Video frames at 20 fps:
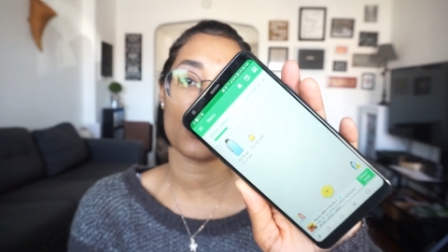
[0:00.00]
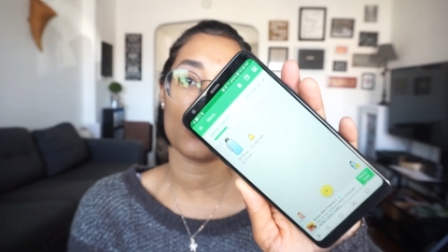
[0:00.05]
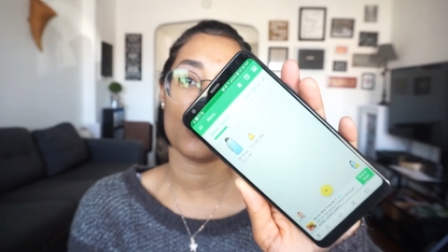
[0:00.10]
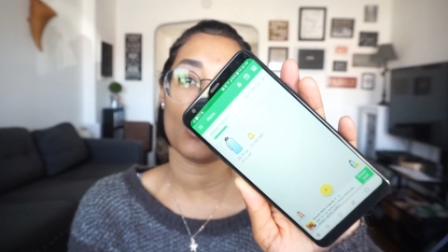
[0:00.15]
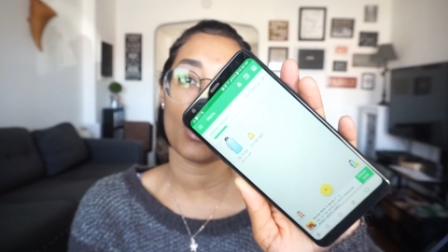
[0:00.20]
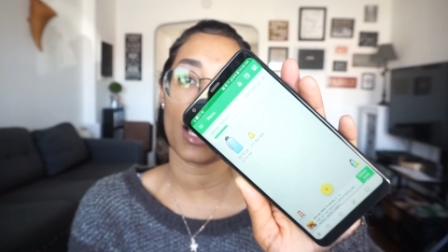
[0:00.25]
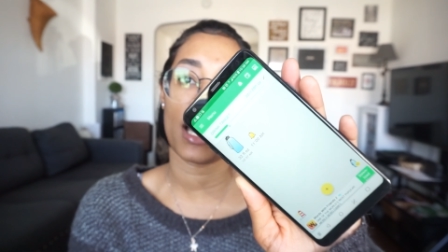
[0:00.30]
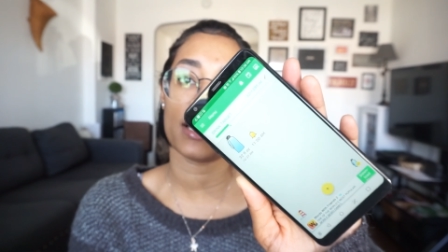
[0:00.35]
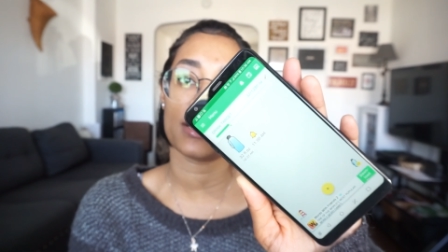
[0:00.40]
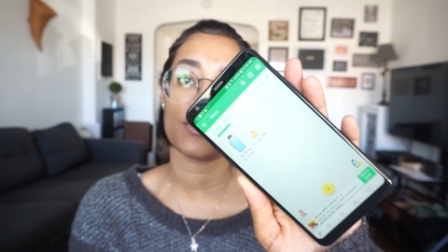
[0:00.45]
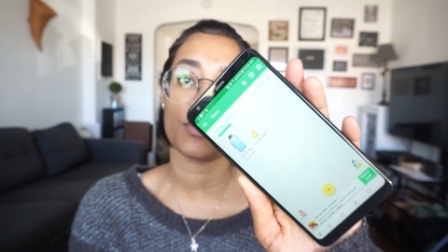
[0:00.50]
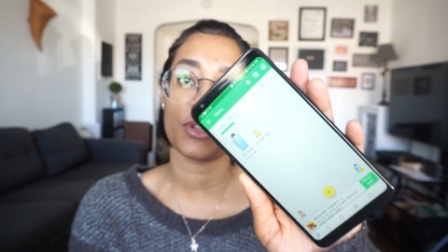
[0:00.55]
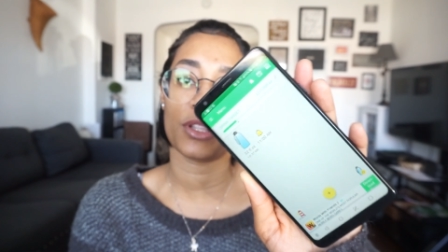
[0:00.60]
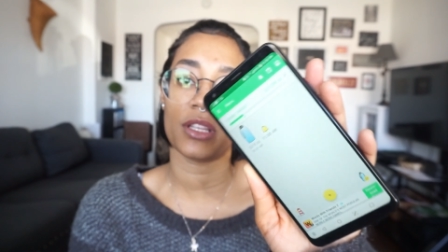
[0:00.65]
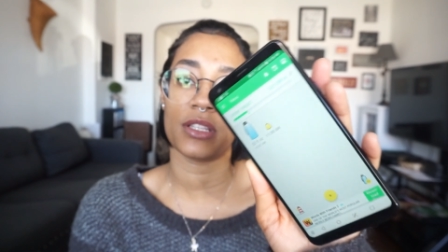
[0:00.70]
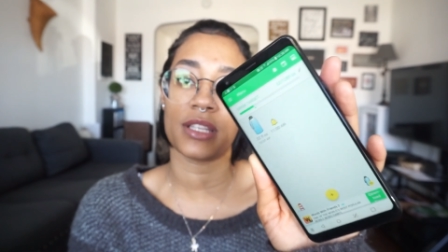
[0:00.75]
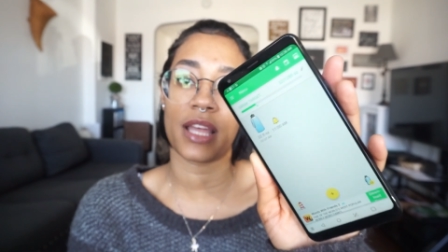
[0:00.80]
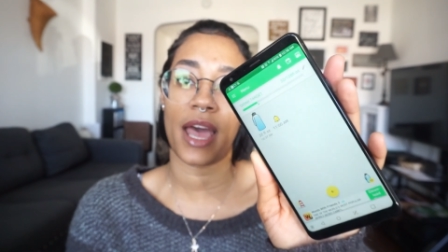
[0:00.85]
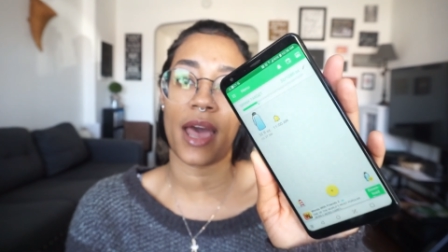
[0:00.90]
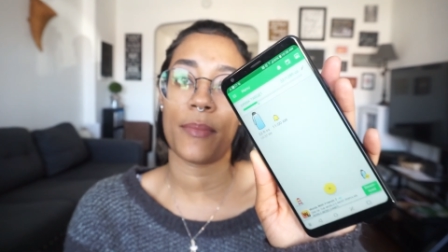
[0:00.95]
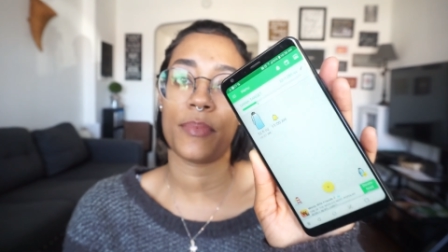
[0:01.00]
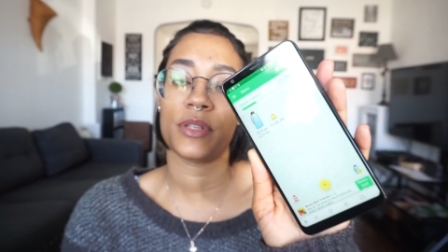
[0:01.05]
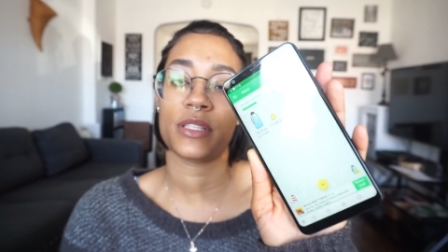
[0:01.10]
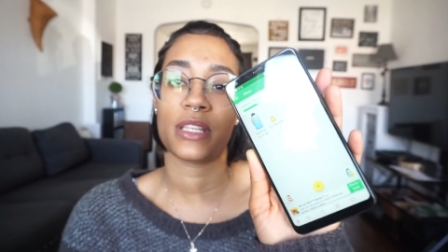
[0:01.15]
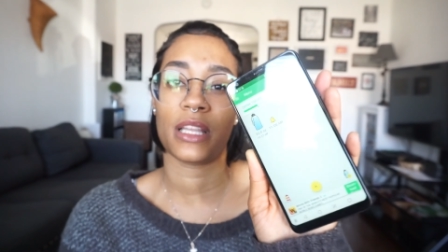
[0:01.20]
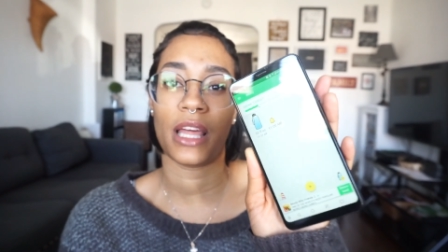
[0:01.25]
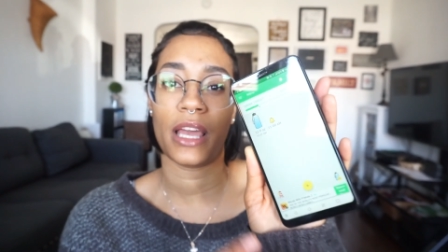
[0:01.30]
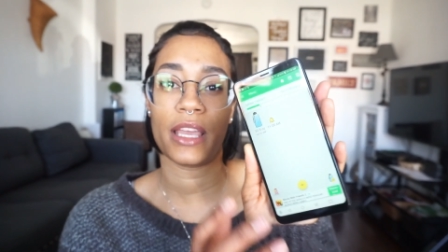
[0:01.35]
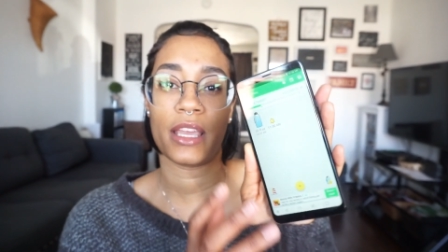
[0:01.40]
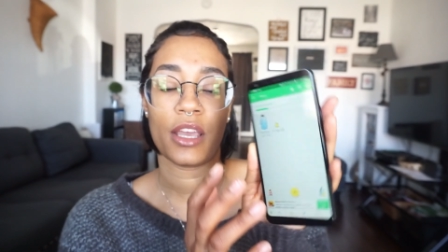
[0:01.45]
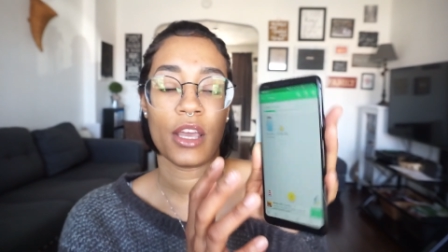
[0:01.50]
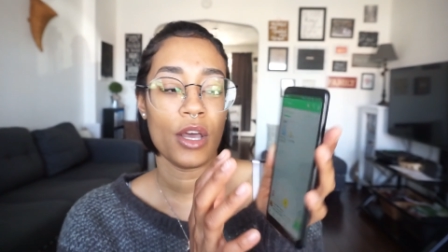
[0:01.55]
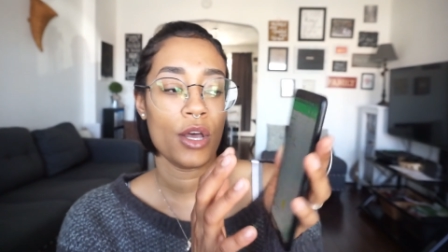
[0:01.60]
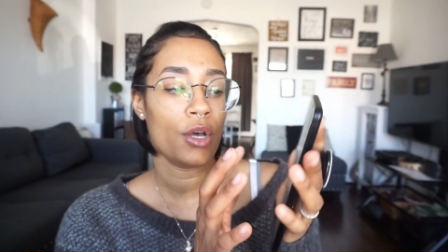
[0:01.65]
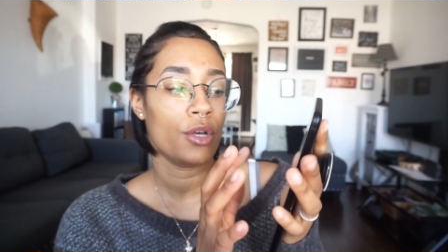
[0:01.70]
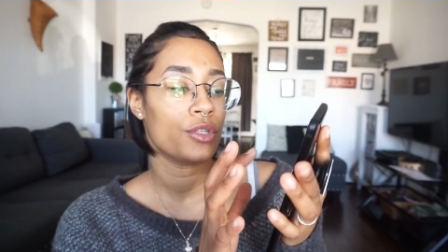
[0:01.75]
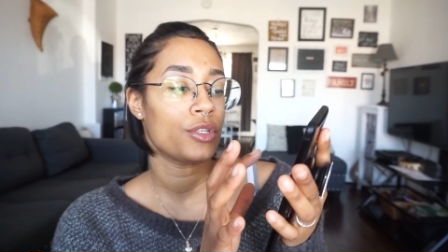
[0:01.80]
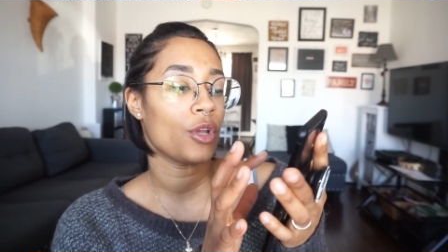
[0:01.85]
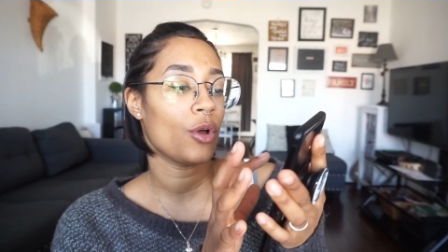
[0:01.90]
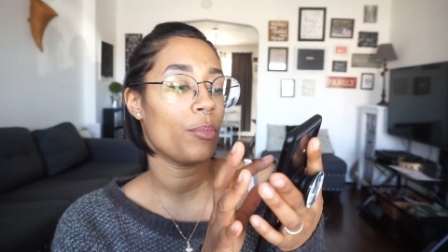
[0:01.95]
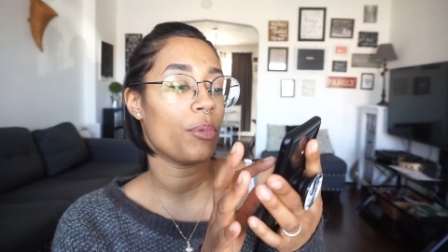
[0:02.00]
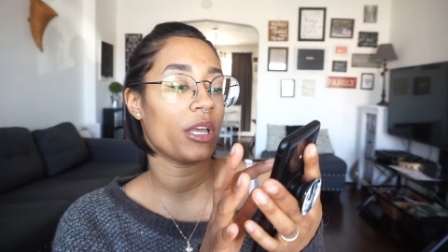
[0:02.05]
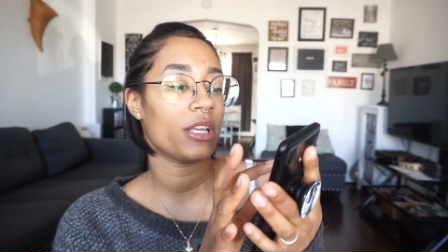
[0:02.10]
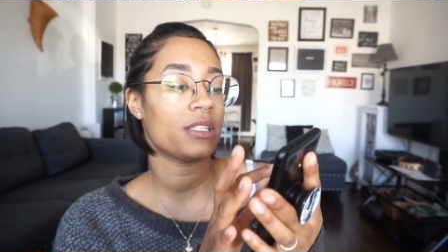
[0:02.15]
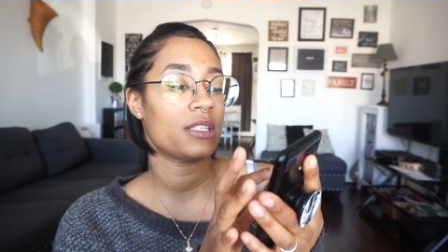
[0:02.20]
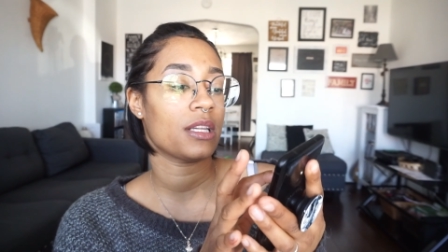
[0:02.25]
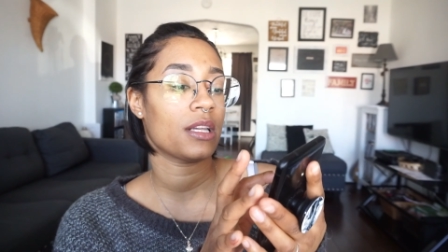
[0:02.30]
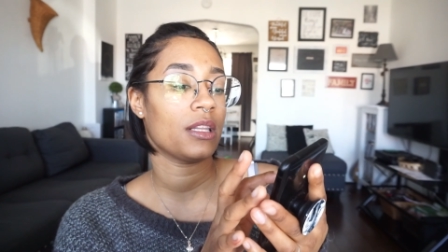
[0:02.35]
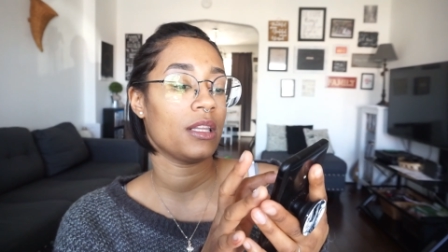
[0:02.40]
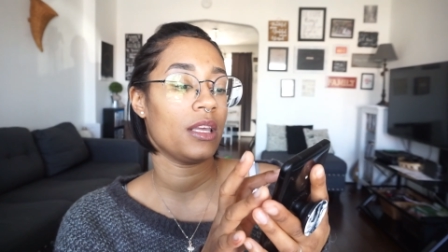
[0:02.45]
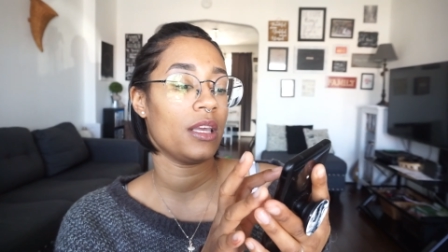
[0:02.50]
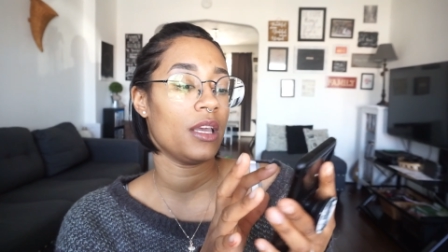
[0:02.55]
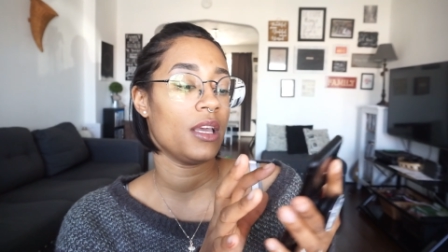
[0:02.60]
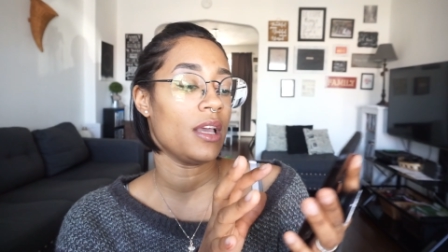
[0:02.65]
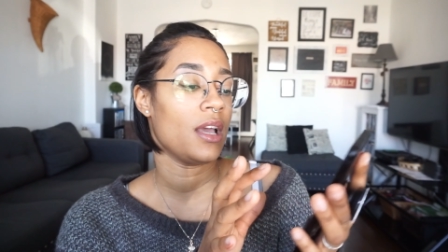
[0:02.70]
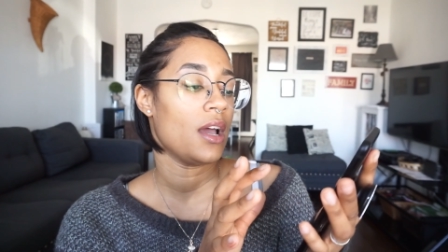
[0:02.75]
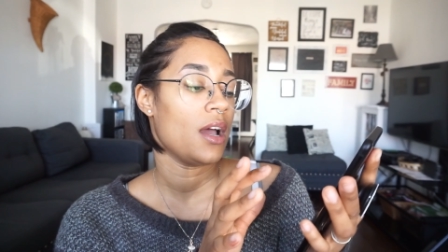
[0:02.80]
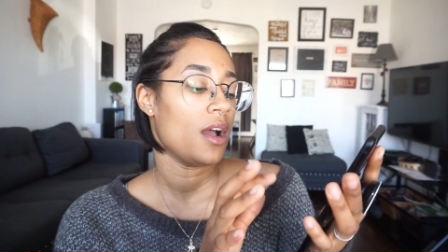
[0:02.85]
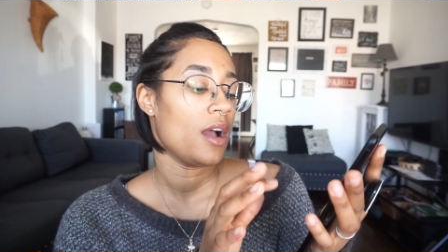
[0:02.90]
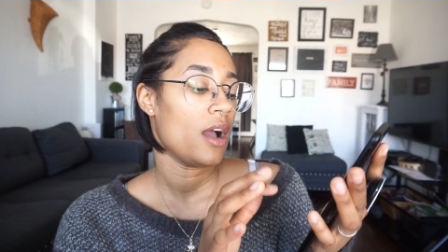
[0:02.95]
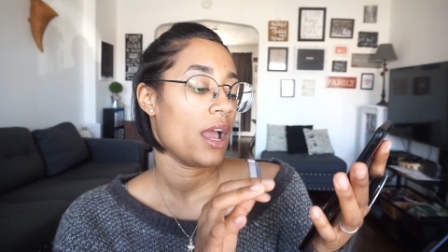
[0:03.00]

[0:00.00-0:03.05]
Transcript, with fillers: you guys what this app is like. So basically,